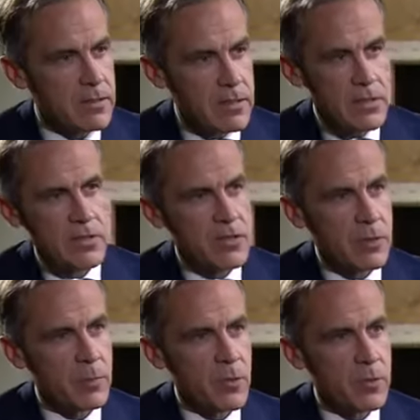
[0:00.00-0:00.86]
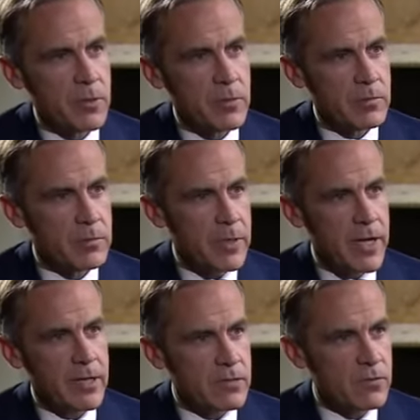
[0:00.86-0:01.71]
This is the appropriate
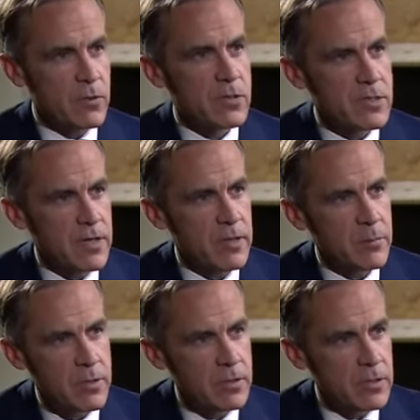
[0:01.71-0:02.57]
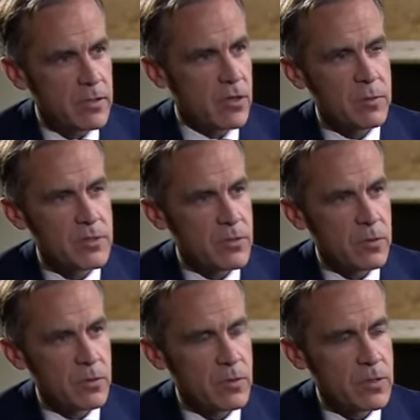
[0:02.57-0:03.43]
package for the time. The economy is
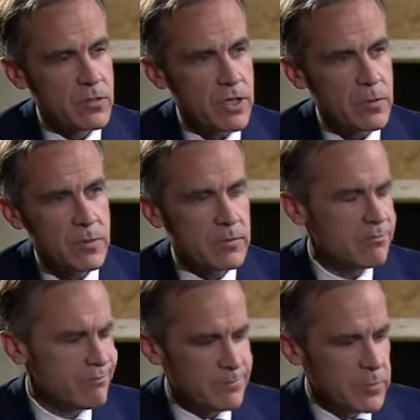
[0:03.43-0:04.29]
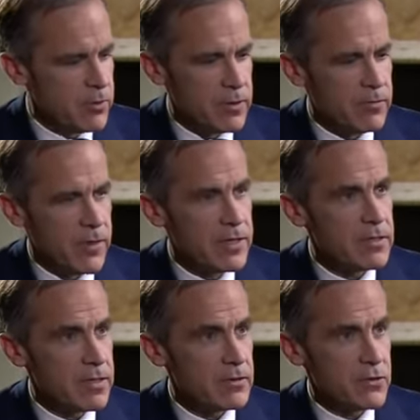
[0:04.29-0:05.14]
going through an adjustment period of
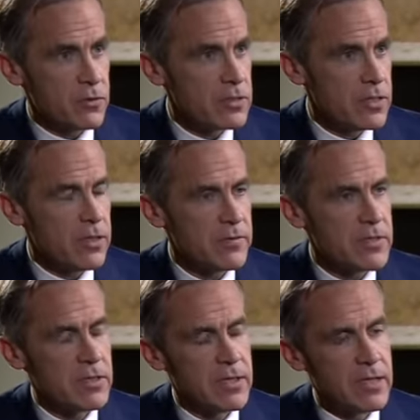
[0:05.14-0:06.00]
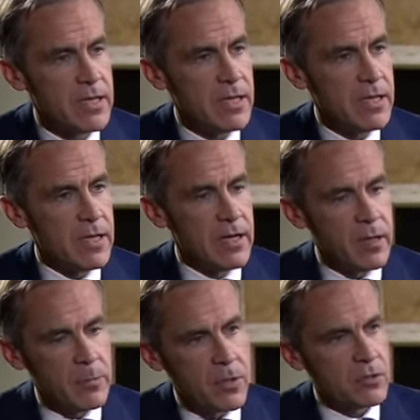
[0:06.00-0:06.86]
heightened uncertainty, obviously,
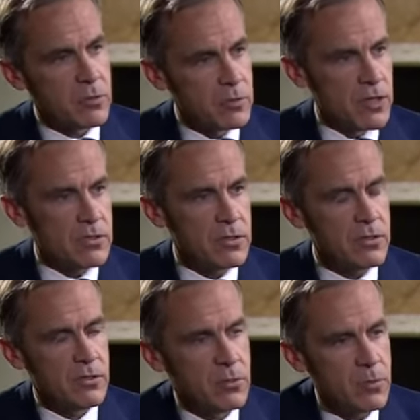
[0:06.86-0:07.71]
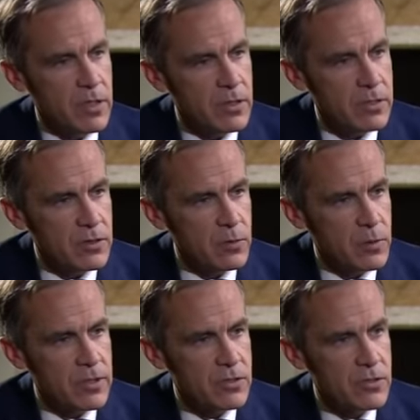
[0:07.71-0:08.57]
but also adjusting to the new
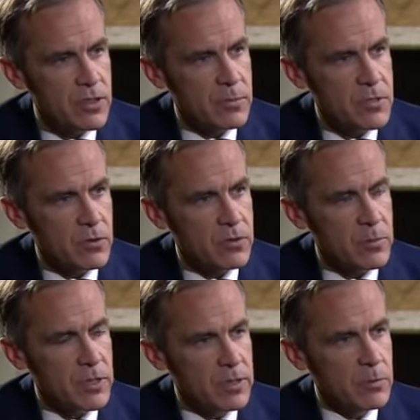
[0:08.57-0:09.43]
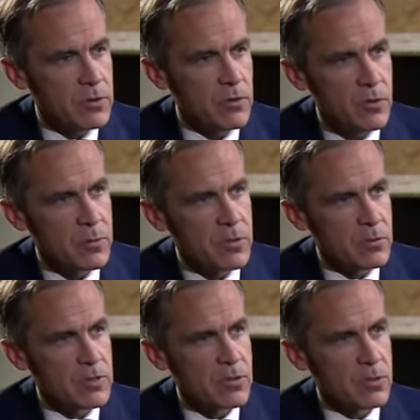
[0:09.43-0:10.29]
relationships ultimately with Europe and the
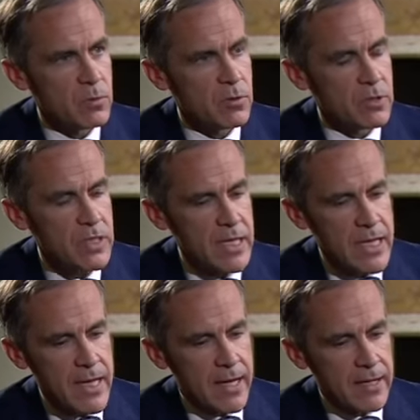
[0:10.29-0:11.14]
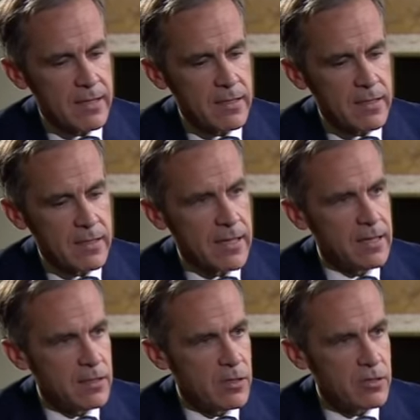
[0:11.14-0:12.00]
rest of the world.
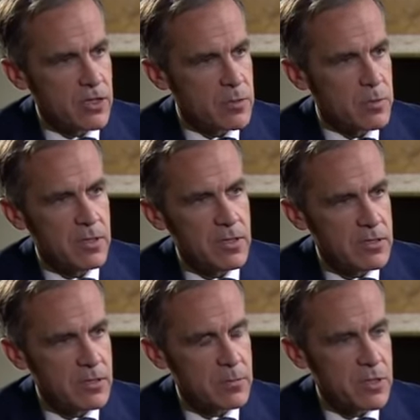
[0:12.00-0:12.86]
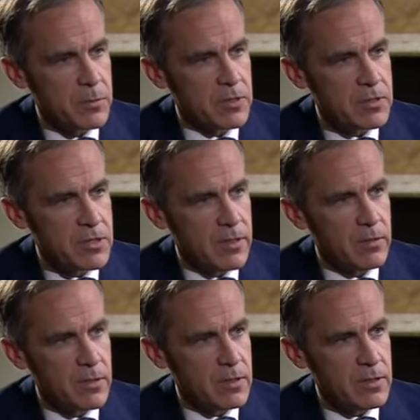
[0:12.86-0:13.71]
And in our judgment, it needed some stimulus.
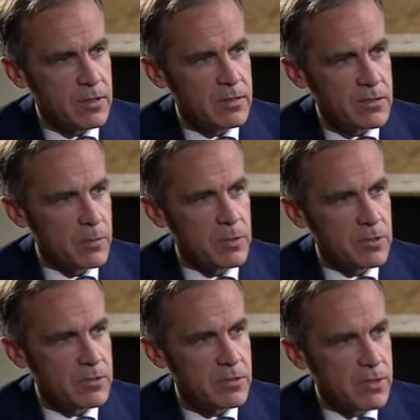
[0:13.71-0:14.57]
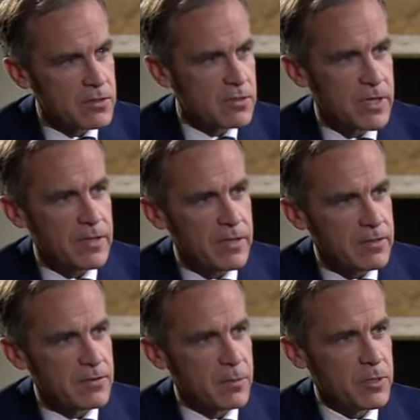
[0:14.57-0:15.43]
Now, it needed stimulus, not just any kind
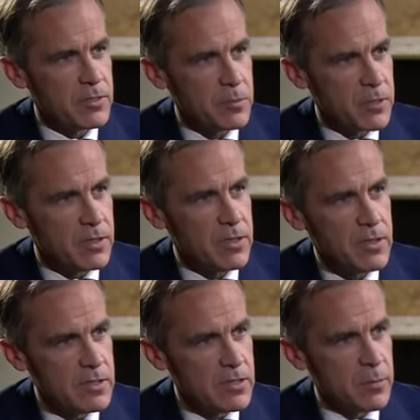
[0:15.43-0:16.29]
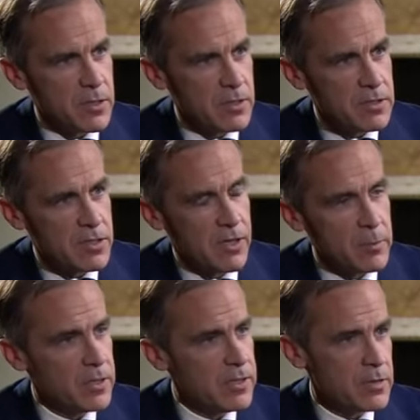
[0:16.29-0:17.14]
of stimulus, but something that's
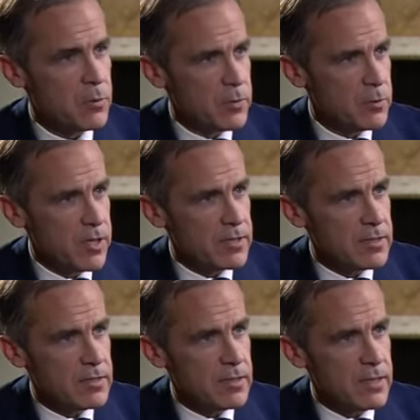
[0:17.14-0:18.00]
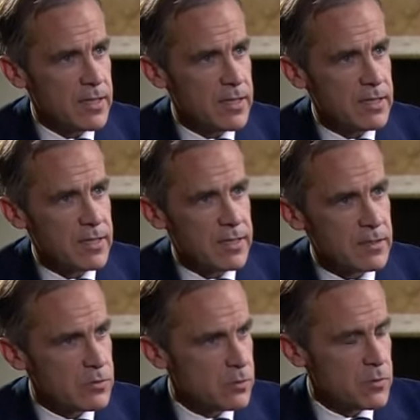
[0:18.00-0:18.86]
timely. That's why we're acting today,
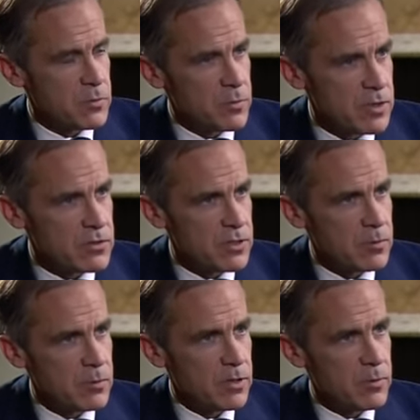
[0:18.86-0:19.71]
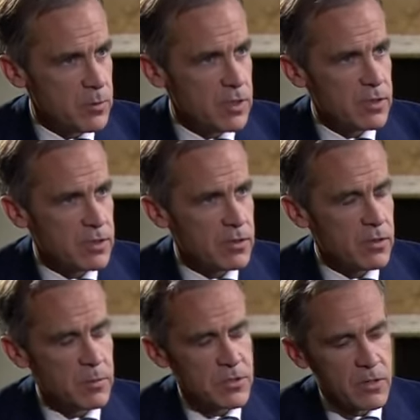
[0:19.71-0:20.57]
because we can see where we think the
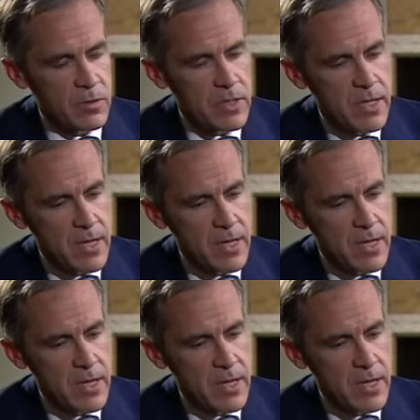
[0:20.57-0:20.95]
economy is going.